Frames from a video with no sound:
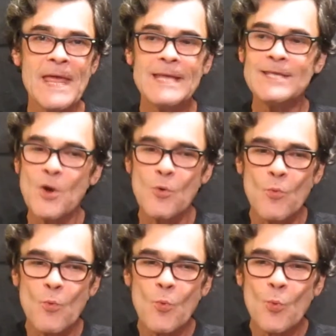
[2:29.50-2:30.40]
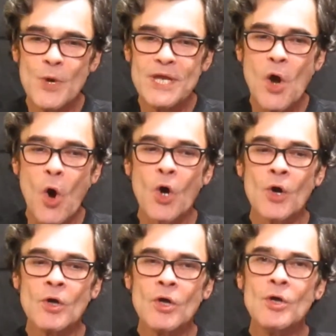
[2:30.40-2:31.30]
You know, we
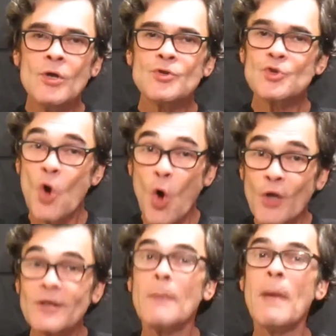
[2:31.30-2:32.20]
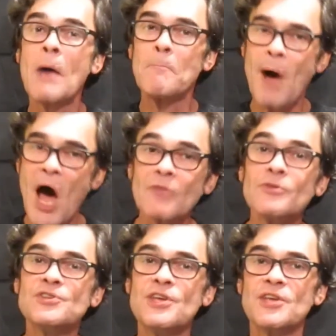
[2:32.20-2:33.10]
are taught about
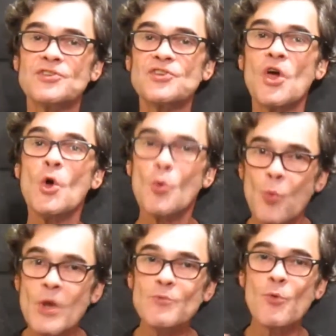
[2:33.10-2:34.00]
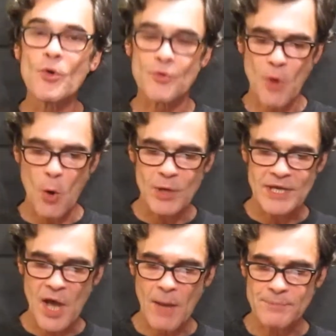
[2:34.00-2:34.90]
politics when we're
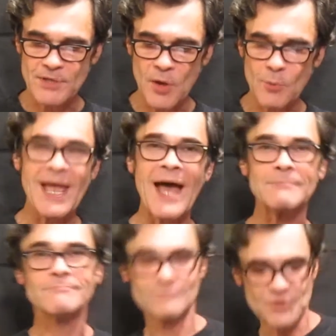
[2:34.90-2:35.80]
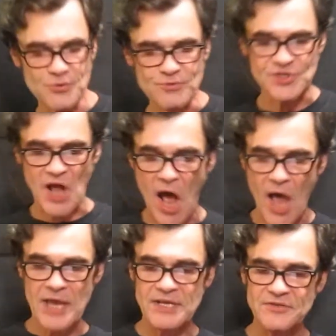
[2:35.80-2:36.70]
growing up. You know, we got two
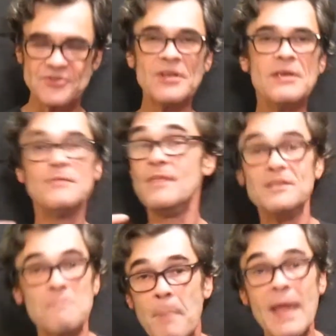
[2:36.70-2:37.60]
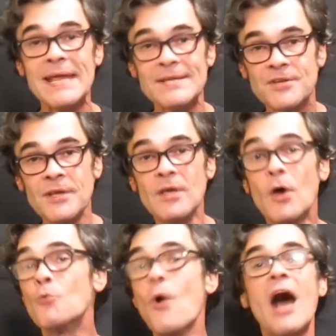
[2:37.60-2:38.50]
sides, they debate,
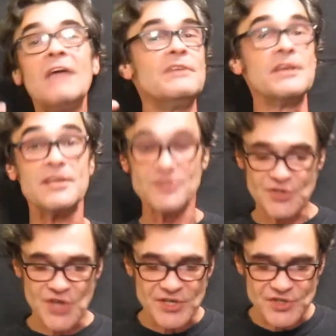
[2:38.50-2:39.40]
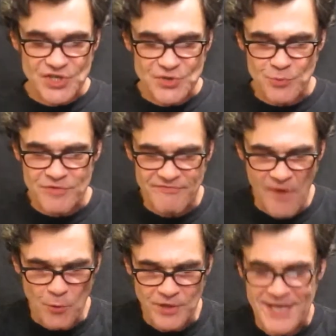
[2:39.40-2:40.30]
arrive at a consensus with
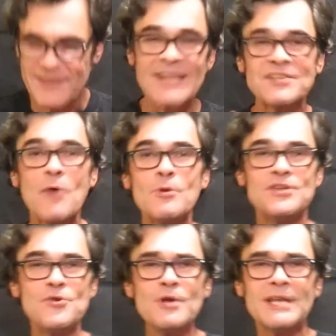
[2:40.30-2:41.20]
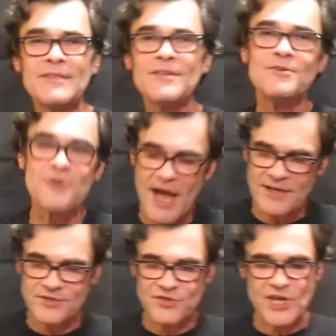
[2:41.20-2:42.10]
voting. That's how we do it in the
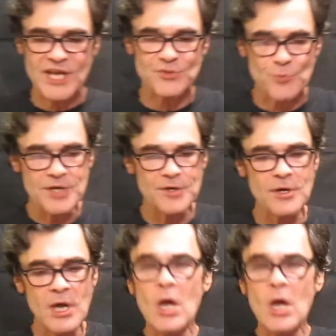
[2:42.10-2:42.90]
United States. We're